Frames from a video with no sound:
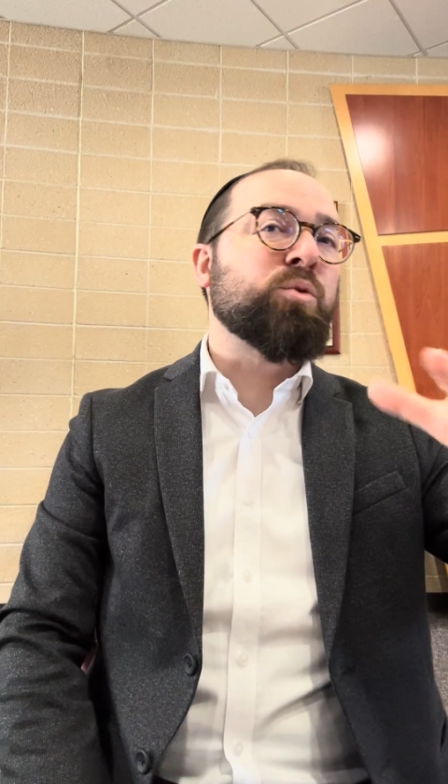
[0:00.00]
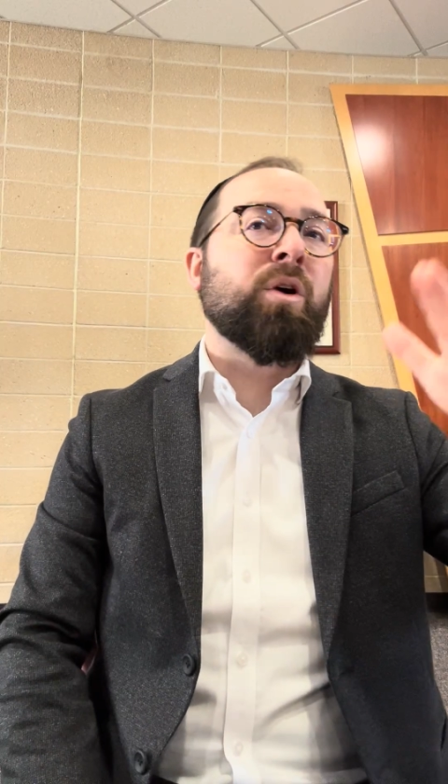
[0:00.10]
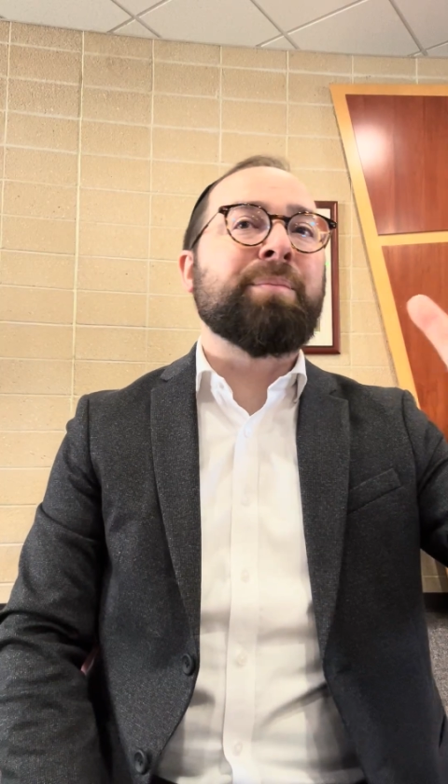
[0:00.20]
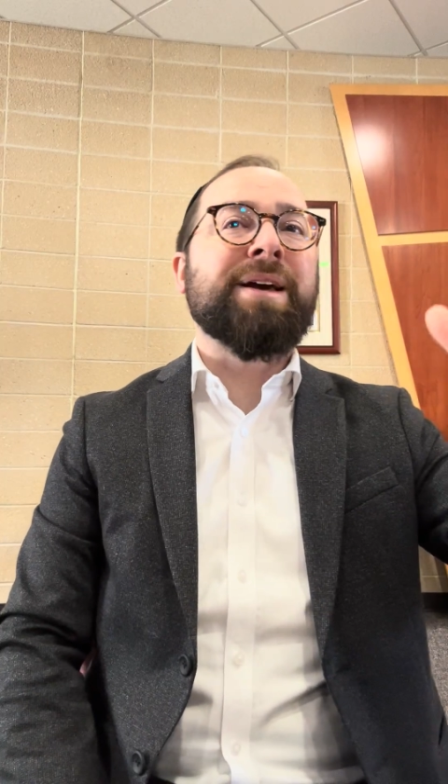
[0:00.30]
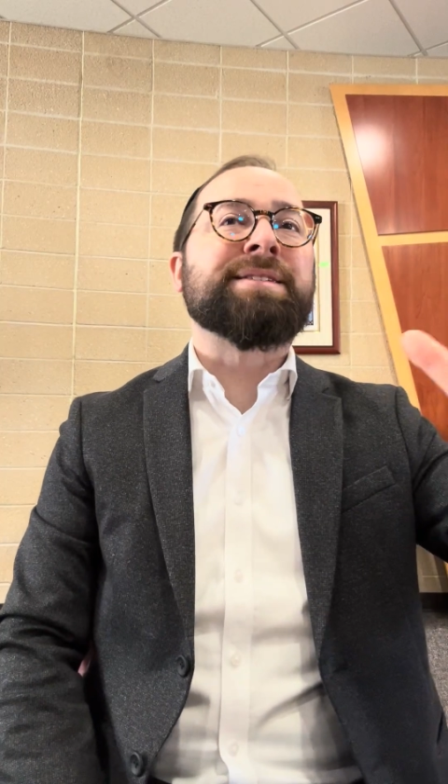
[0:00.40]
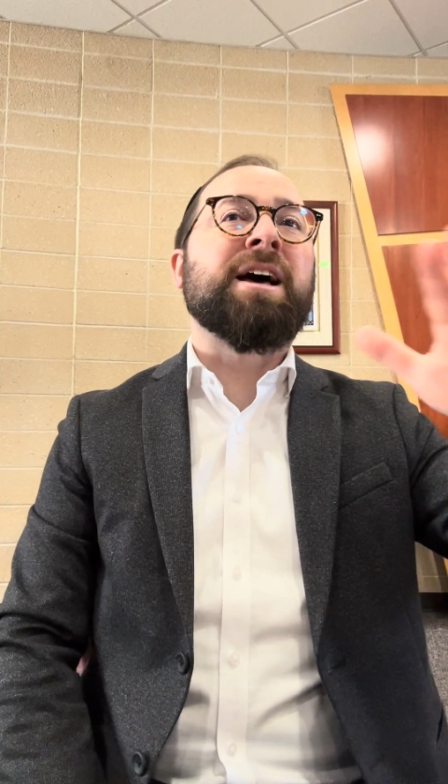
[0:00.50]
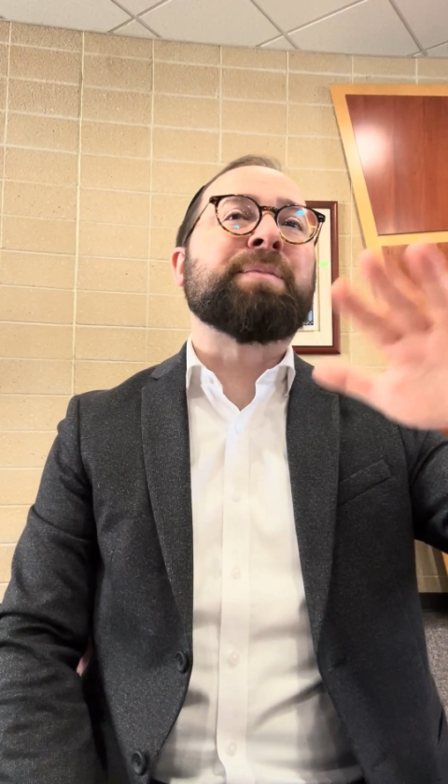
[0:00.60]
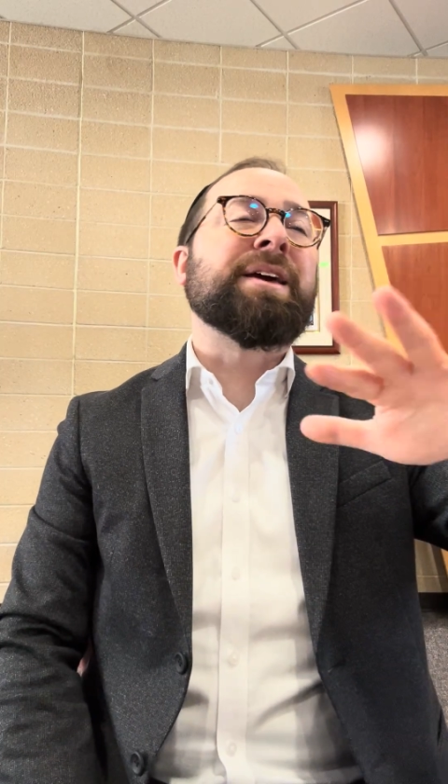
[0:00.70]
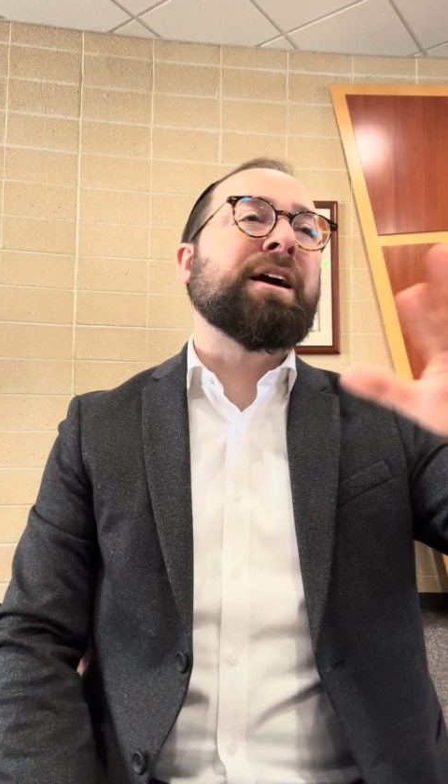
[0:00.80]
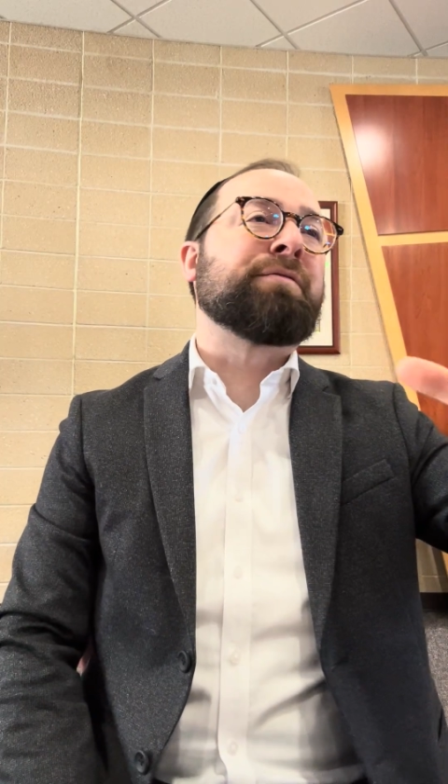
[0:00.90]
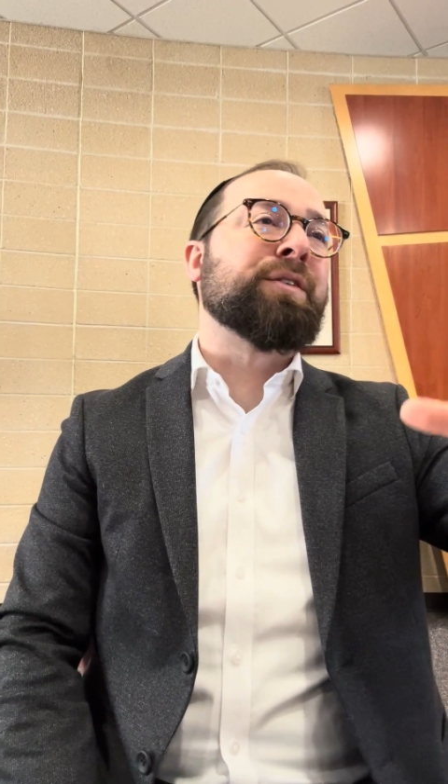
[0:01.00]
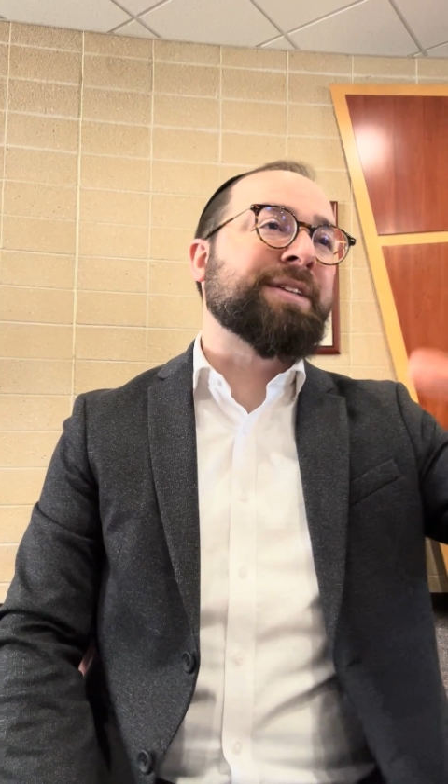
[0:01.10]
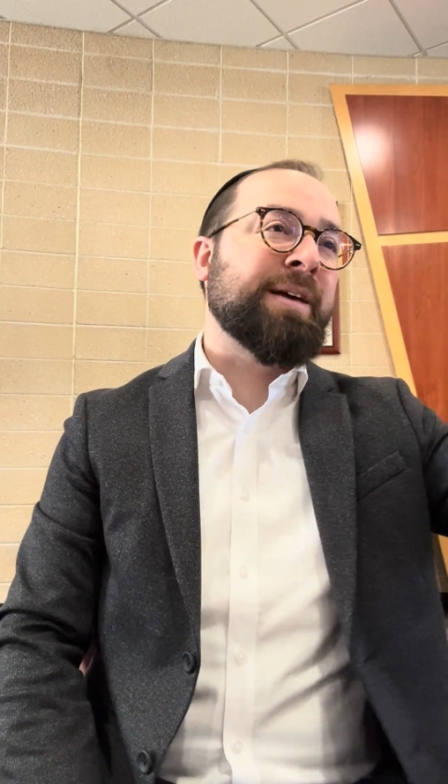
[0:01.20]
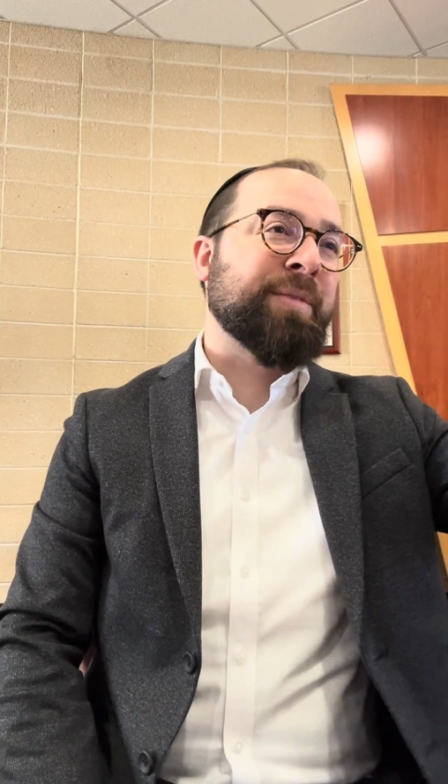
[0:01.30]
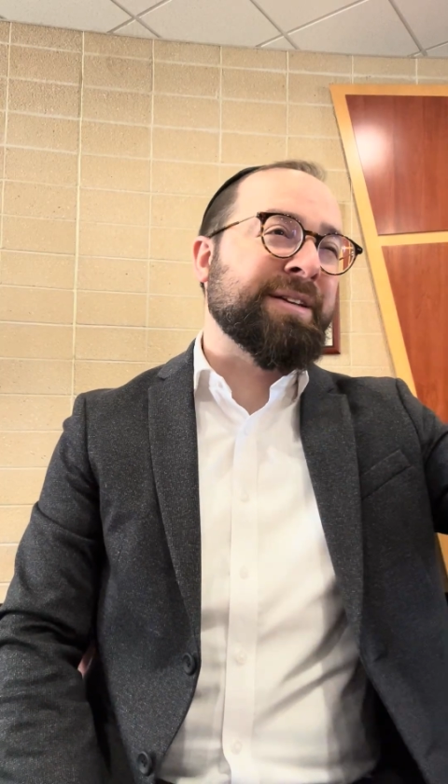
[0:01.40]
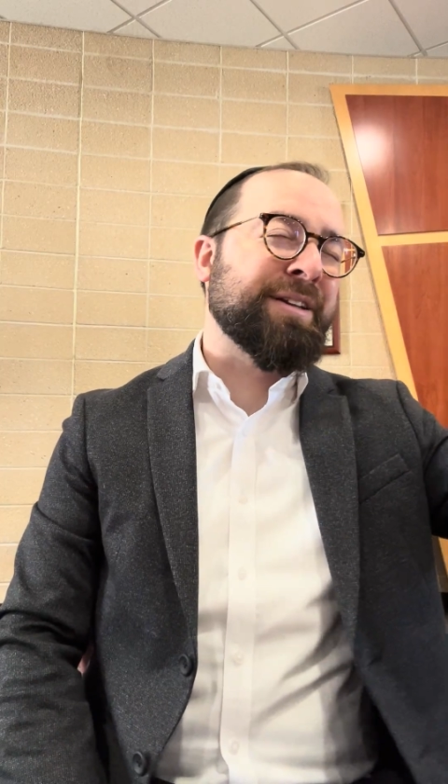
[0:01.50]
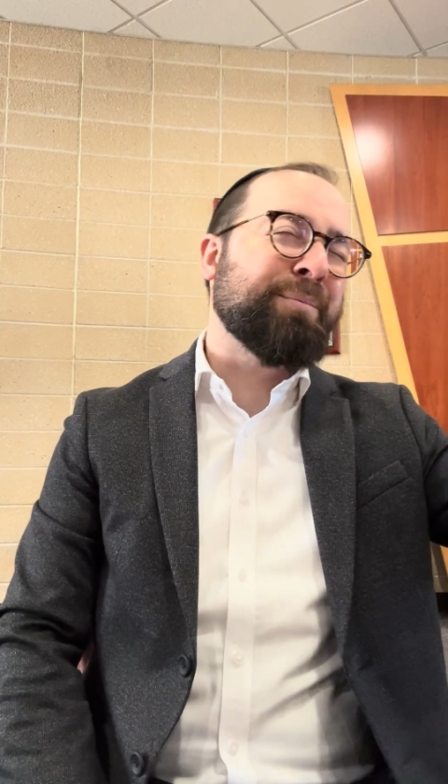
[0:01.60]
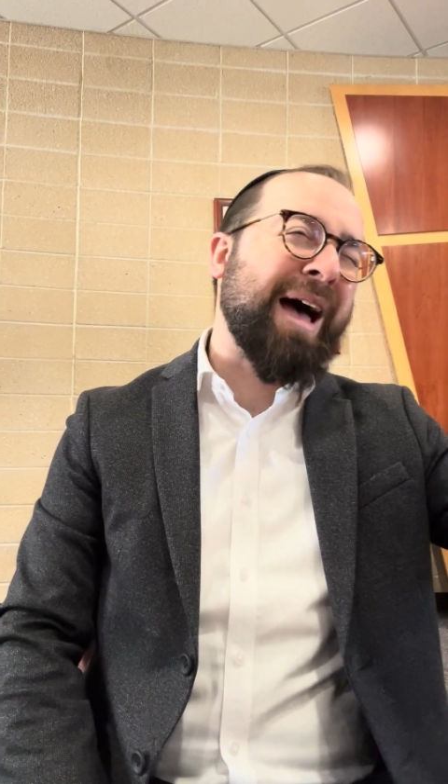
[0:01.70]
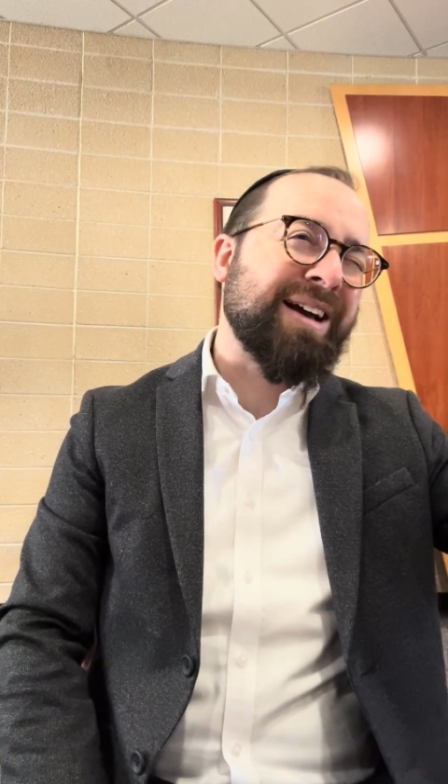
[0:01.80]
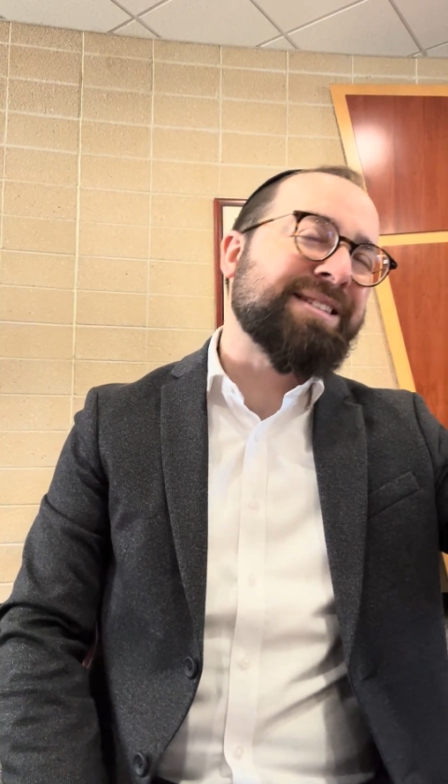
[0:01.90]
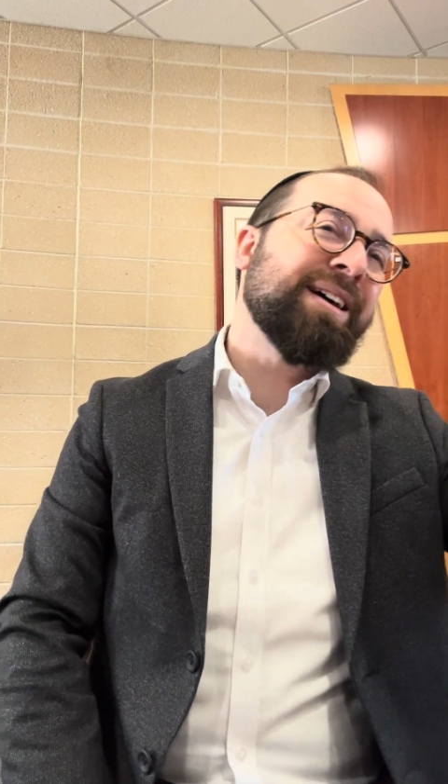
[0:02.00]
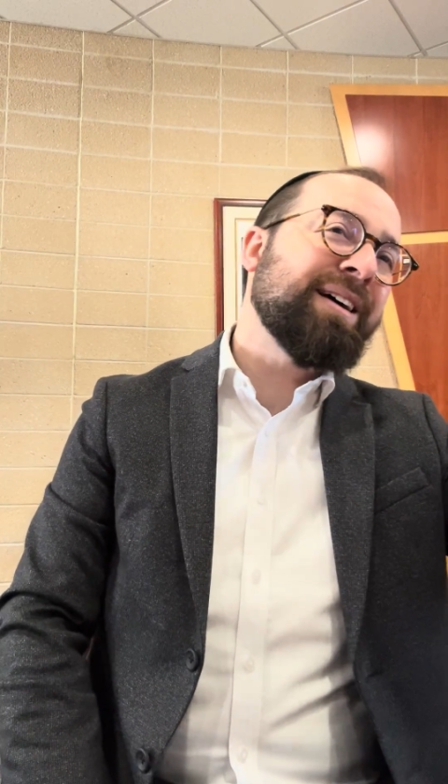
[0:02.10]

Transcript: or on Pesach being careful to keep things in their bags.